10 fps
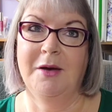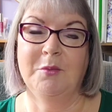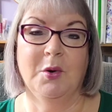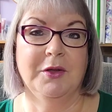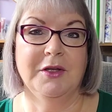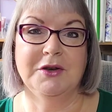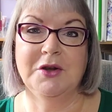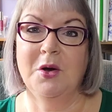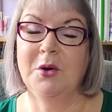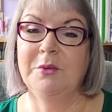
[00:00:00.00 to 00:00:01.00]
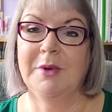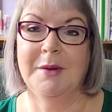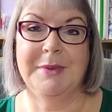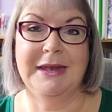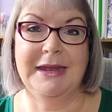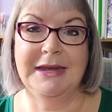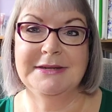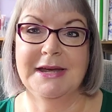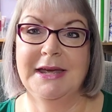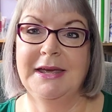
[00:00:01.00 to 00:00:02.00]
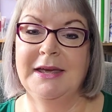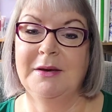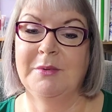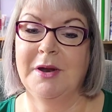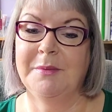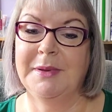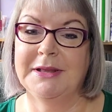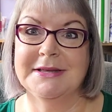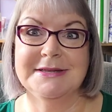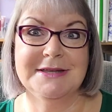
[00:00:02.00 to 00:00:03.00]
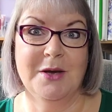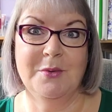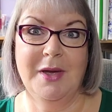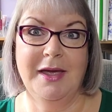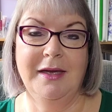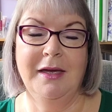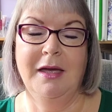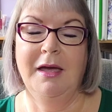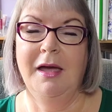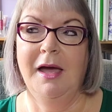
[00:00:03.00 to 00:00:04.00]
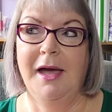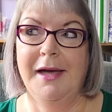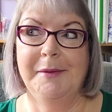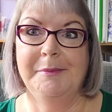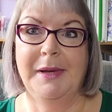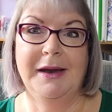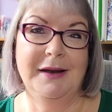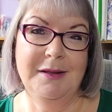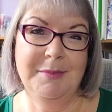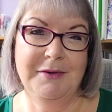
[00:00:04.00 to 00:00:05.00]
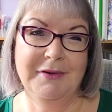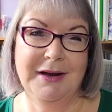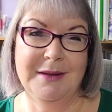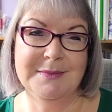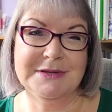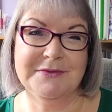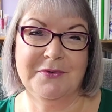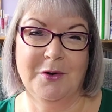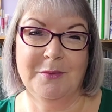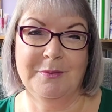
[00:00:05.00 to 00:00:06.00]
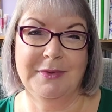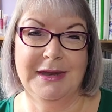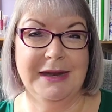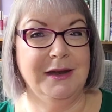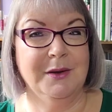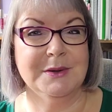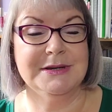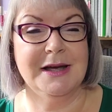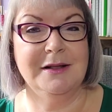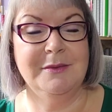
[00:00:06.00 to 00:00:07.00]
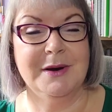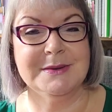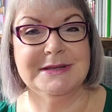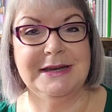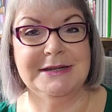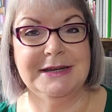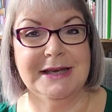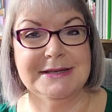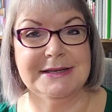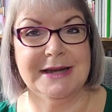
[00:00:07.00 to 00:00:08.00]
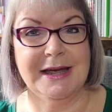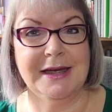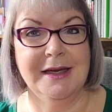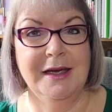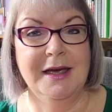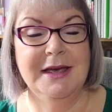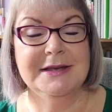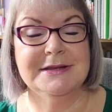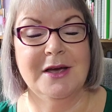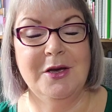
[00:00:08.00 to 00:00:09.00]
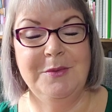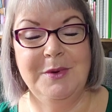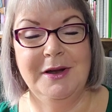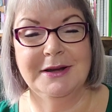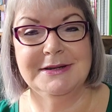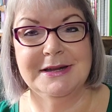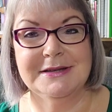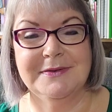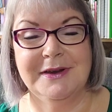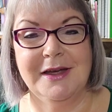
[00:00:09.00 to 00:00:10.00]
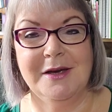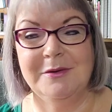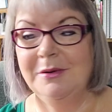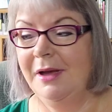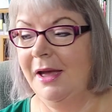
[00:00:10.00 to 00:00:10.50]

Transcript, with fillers: Walking the dog, what I've been knitting, what I've been sewing, and a little bit of a glimpse from the Knitting Hotel where I was teaching yesterday. So I hope you liked this video.